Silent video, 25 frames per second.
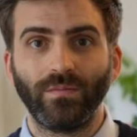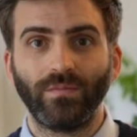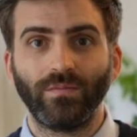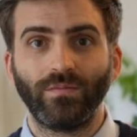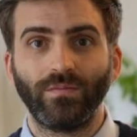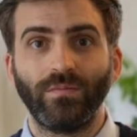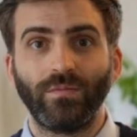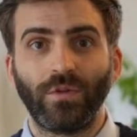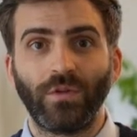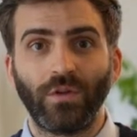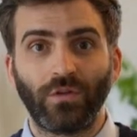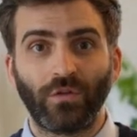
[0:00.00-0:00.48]

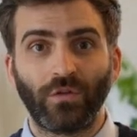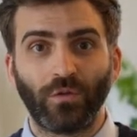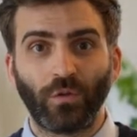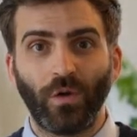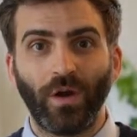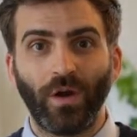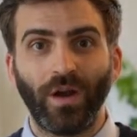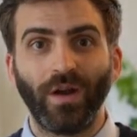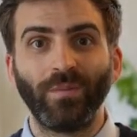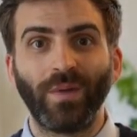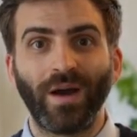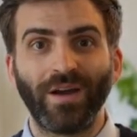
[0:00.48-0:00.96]

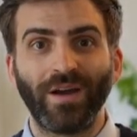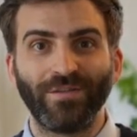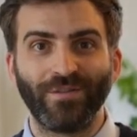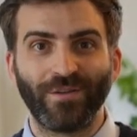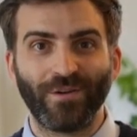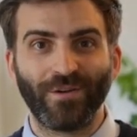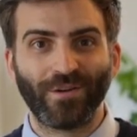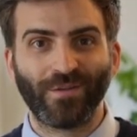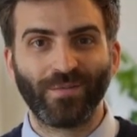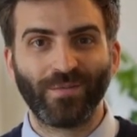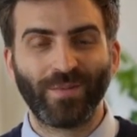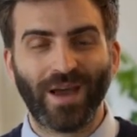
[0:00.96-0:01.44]
destroyed by
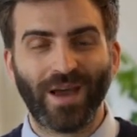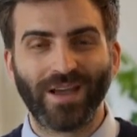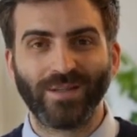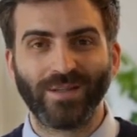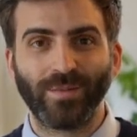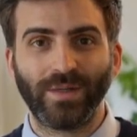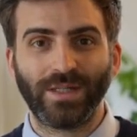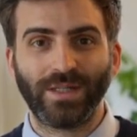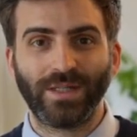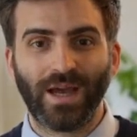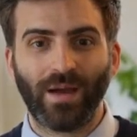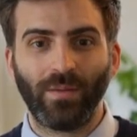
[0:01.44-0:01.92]
first pass
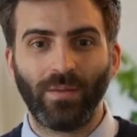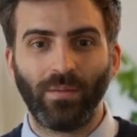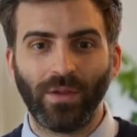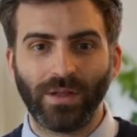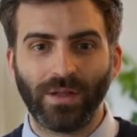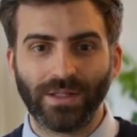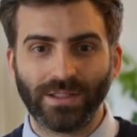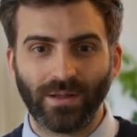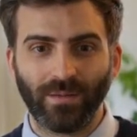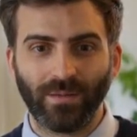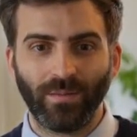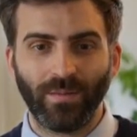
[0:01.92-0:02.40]

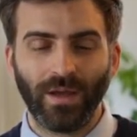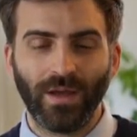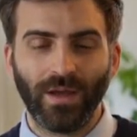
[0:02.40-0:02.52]
metabolism.